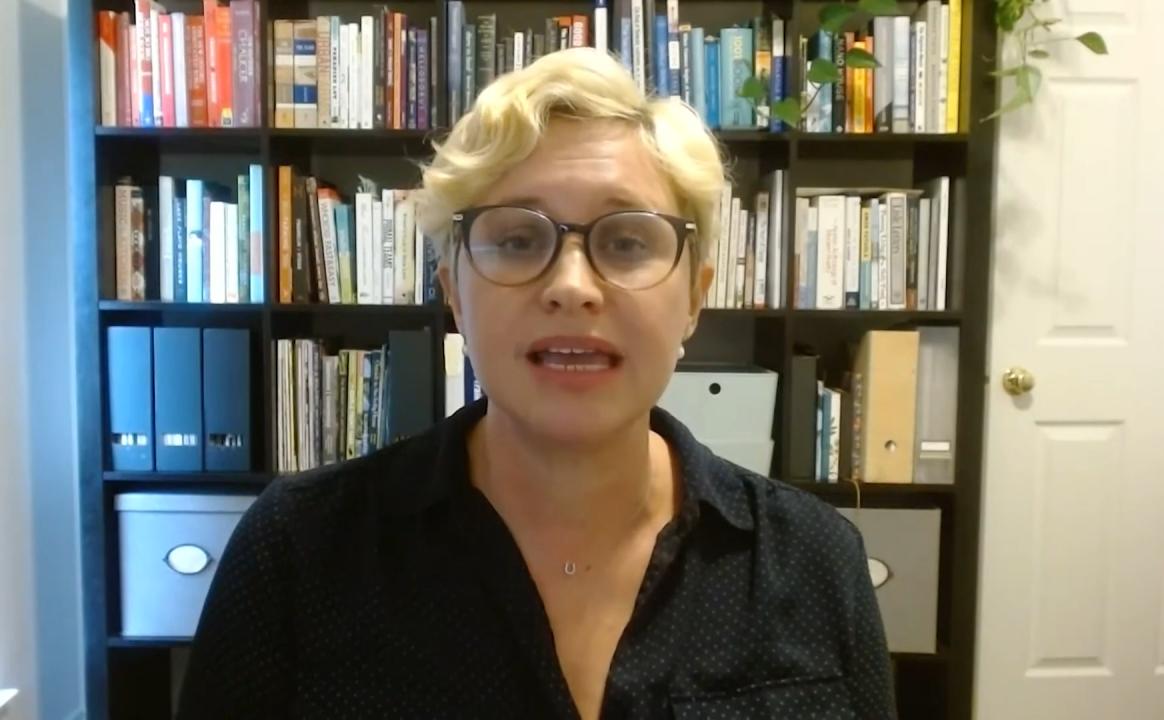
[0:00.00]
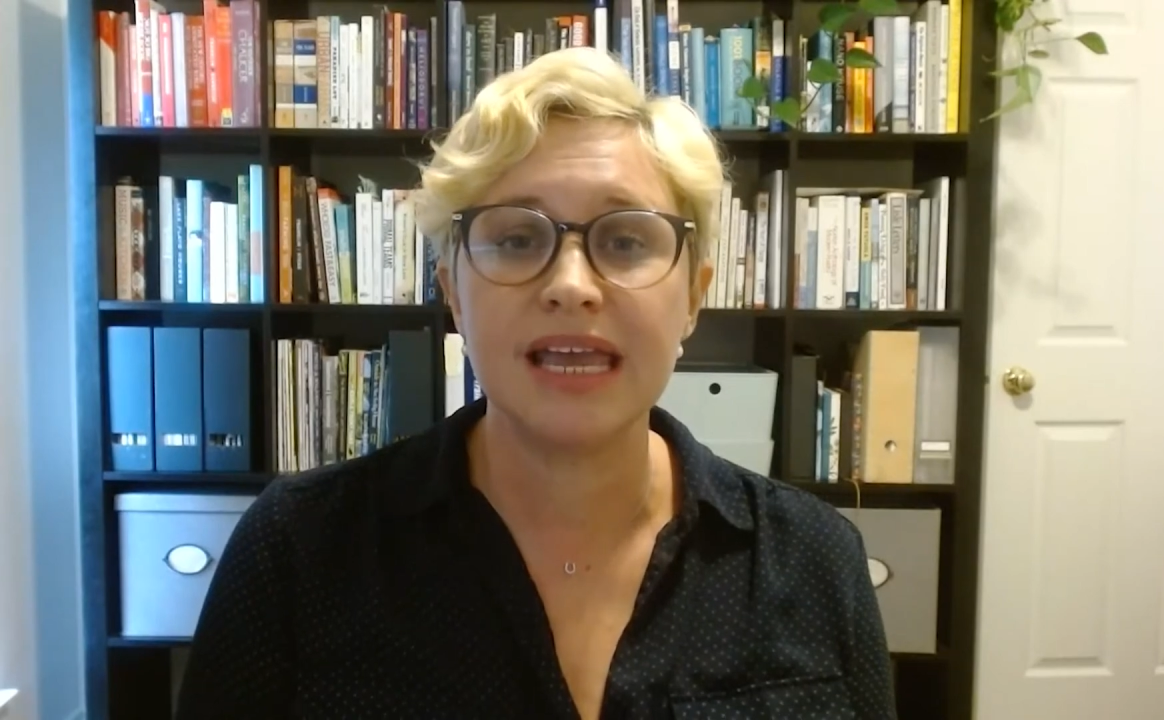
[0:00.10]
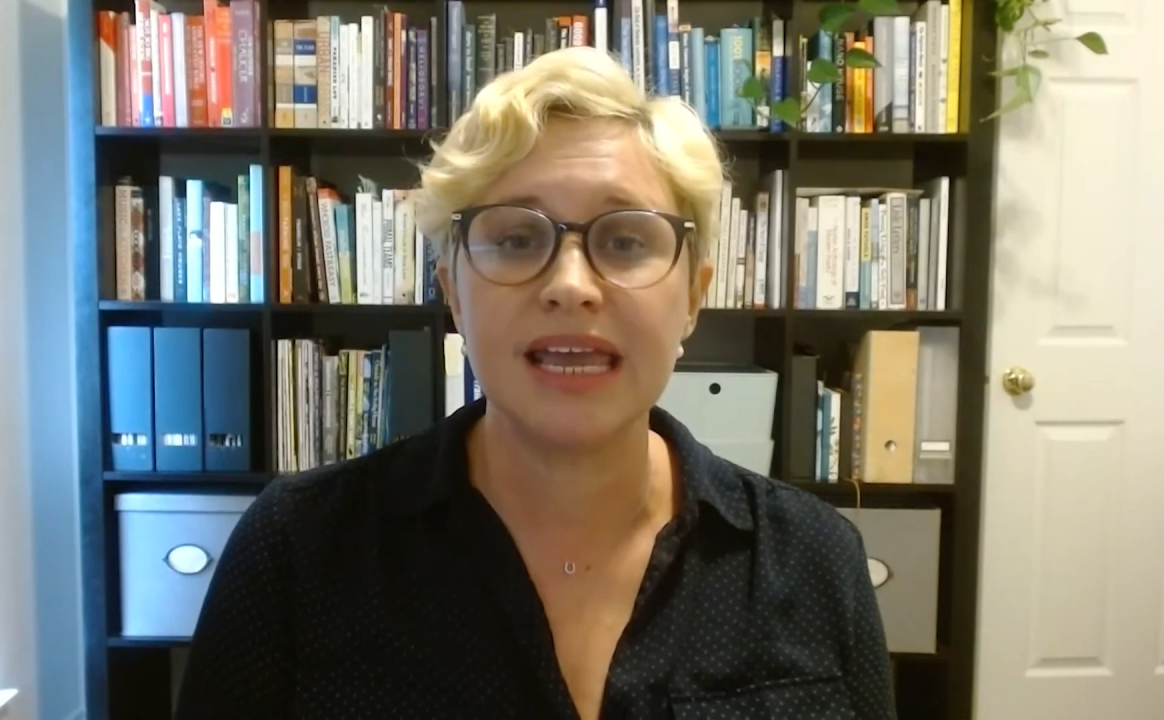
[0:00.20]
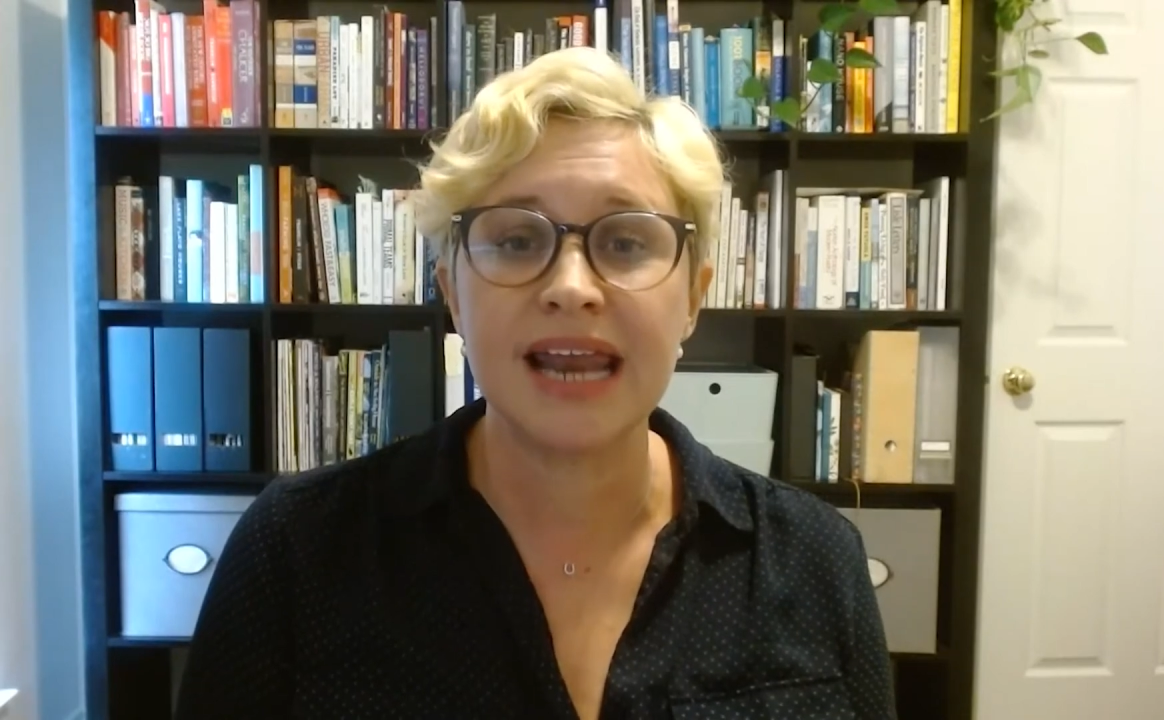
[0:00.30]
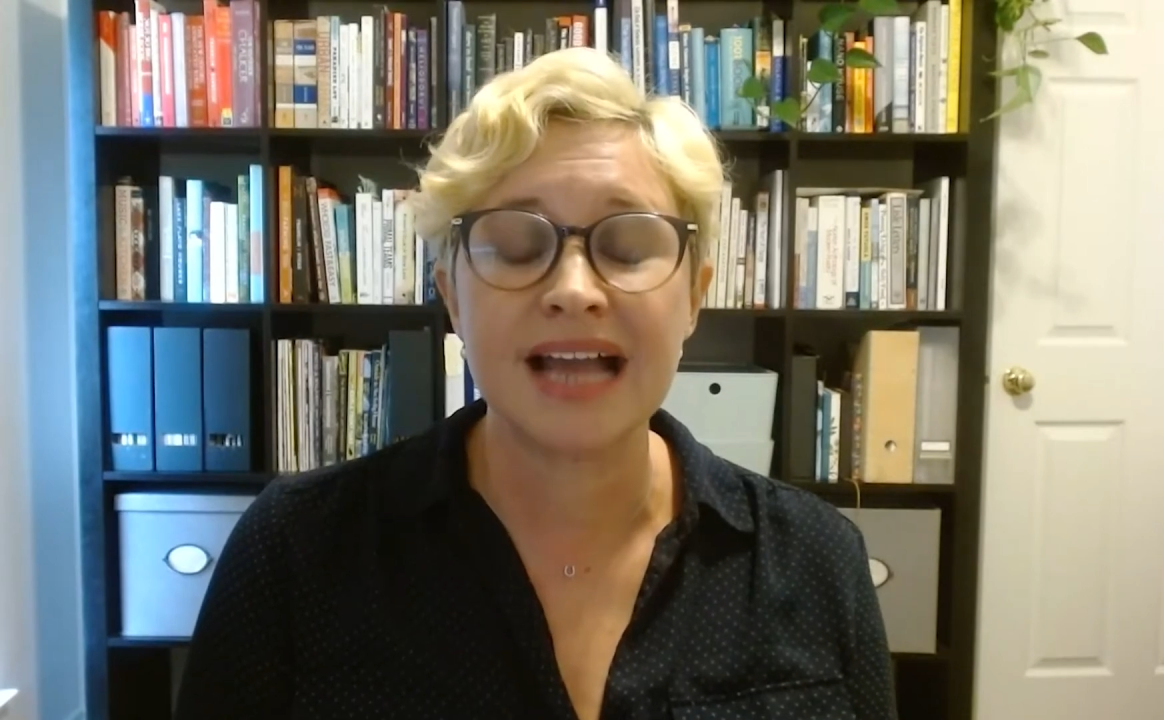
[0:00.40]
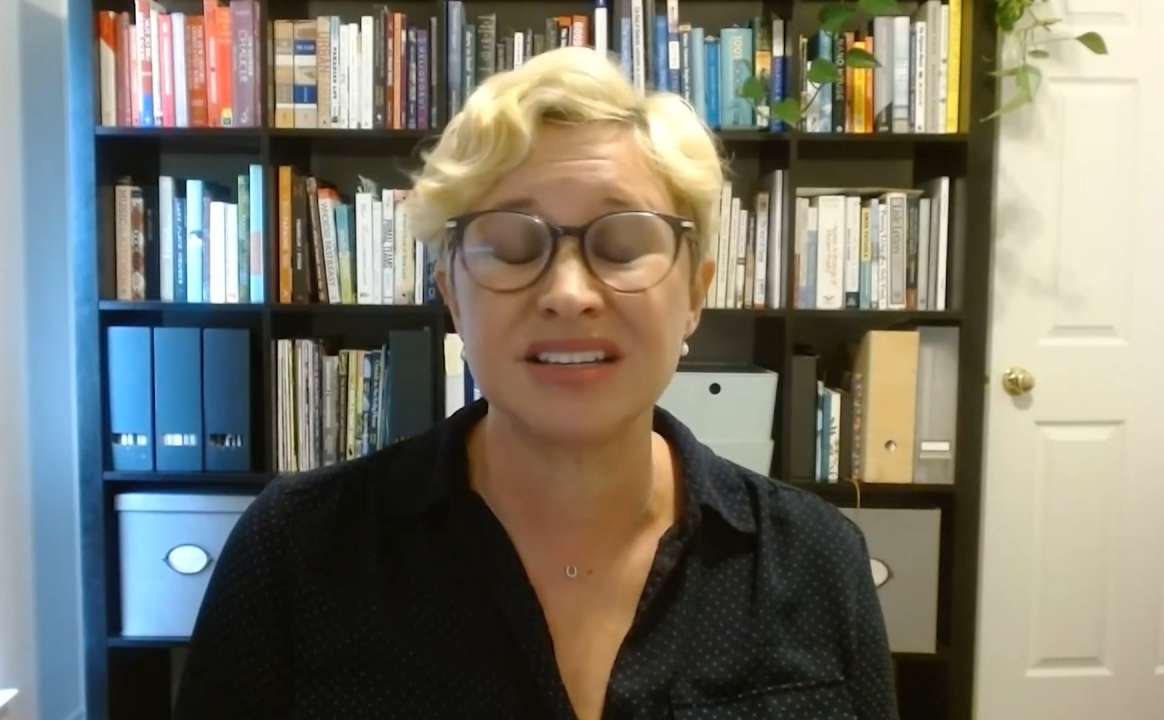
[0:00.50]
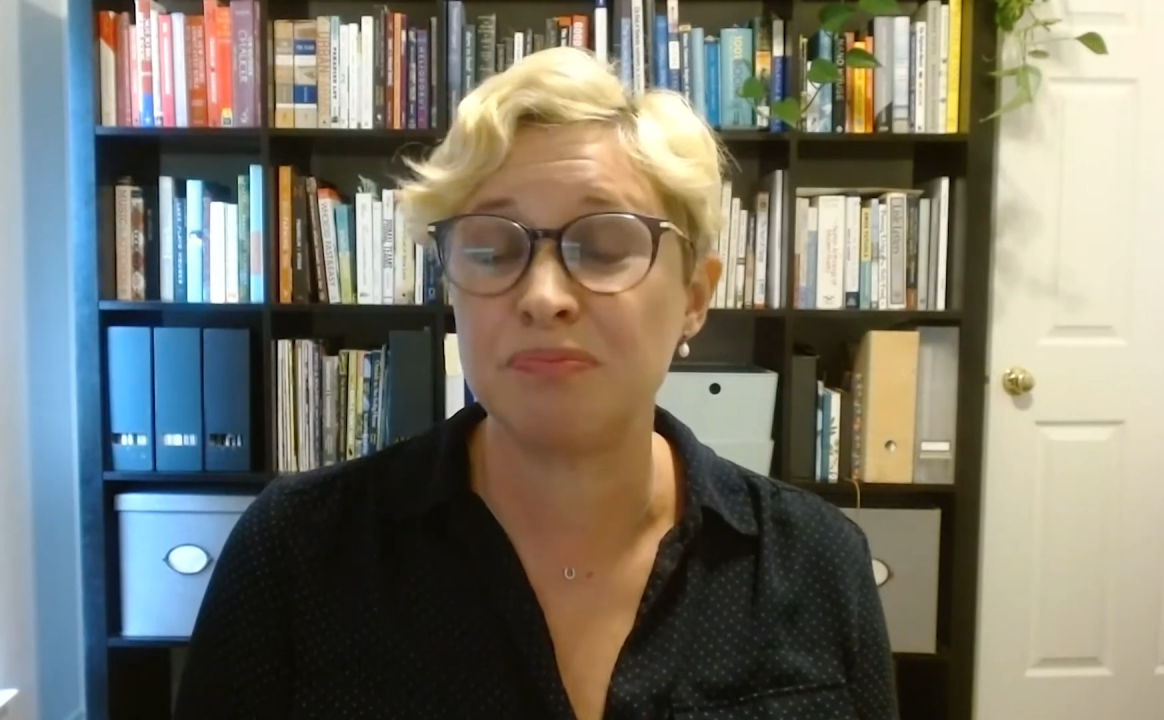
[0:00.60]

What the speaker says: enact a